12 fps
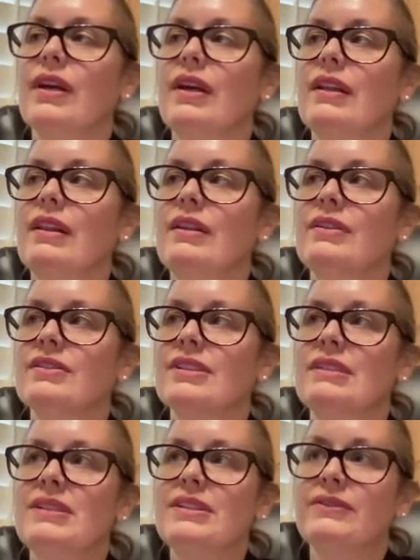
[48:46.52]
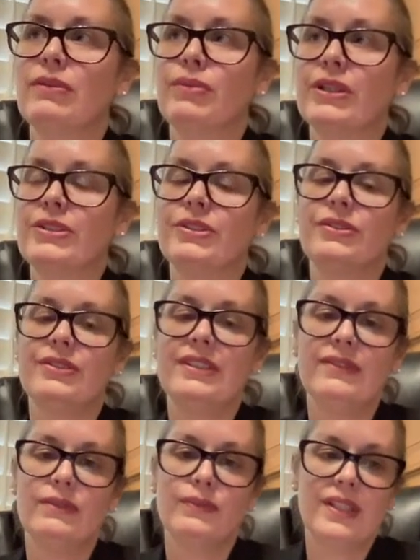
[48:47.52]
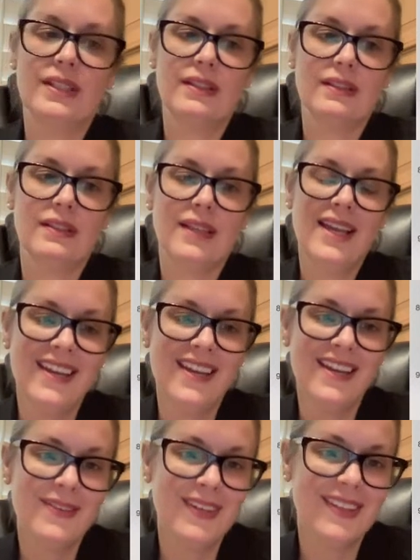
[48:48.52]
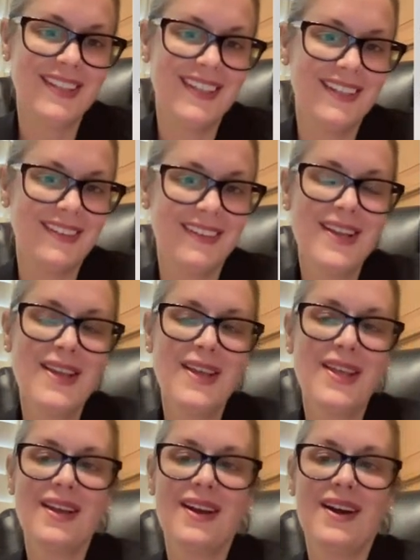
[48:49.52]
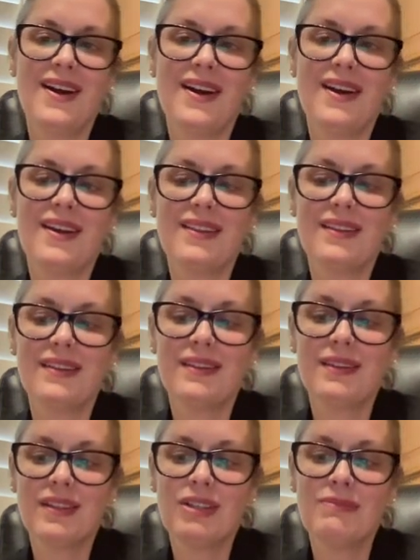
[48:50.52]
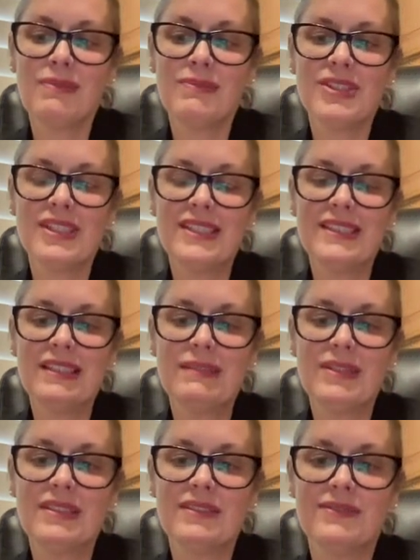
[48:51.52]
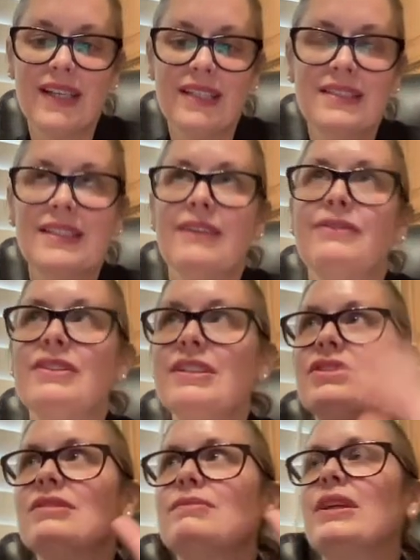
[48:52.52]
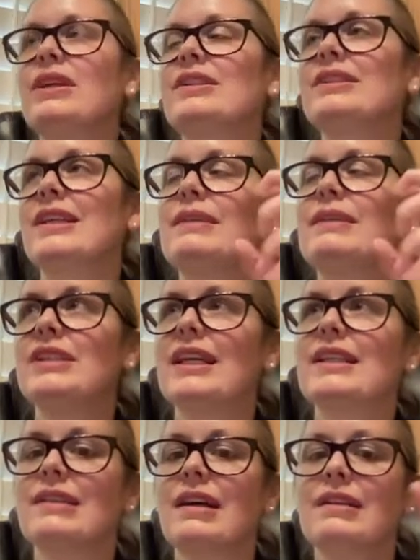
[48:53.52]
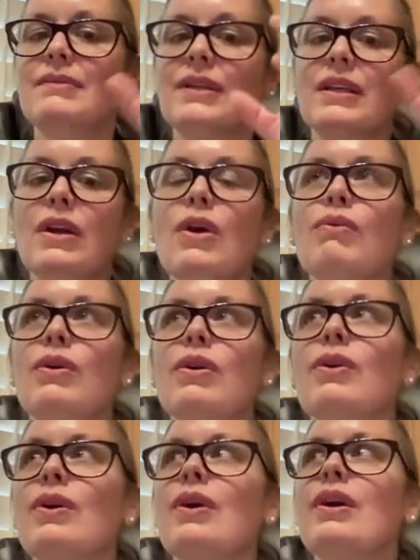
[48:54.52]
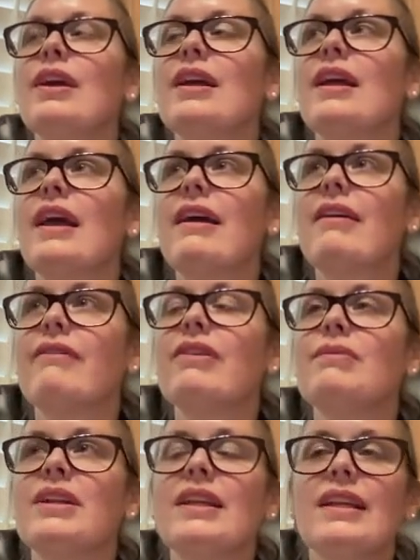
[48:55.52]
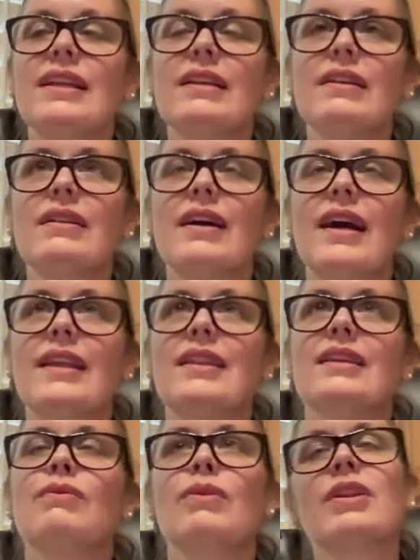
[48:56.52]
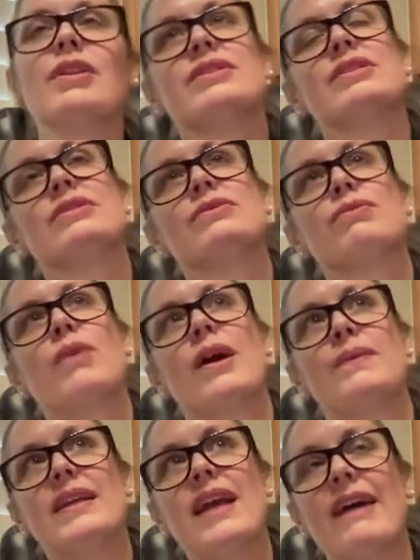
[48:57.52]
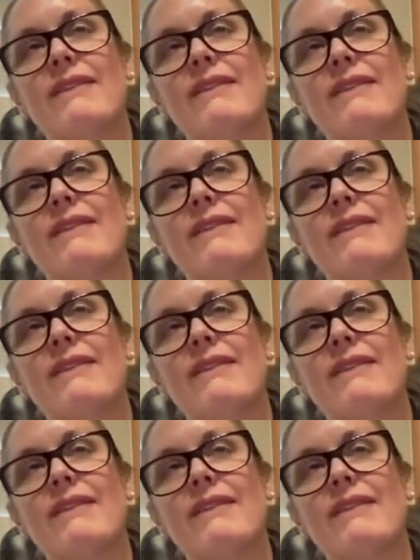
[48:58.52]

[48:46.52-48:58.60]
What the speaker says: there's going to be different pressures even within within the human machine teaming definition paradigm or taxonomy? Well, everybody, I think one of the reasons why we have